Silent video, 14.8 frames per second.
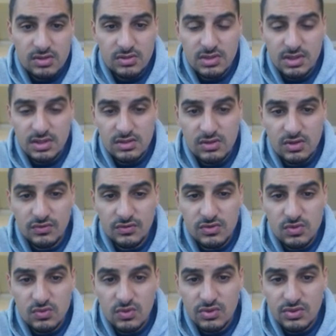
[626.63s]
consists of
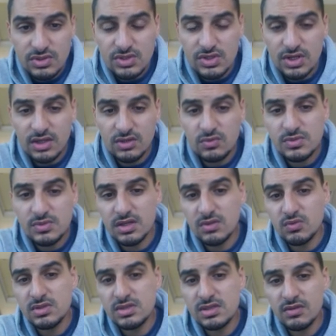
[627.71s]
two oxygen atoms and
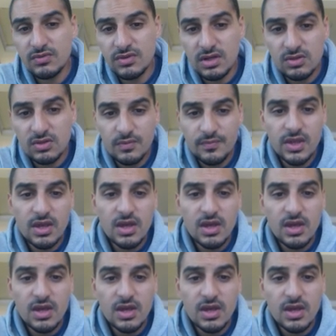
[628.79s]
one sulfur atom.